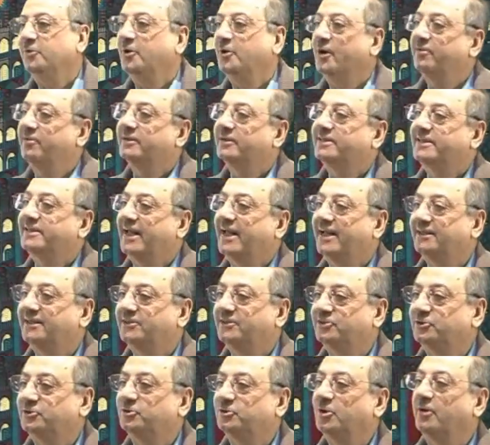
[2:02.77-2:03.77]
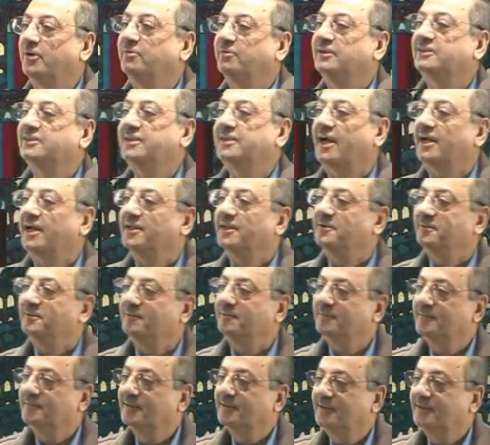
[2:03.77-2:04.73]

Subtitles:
have a tense, you have a time.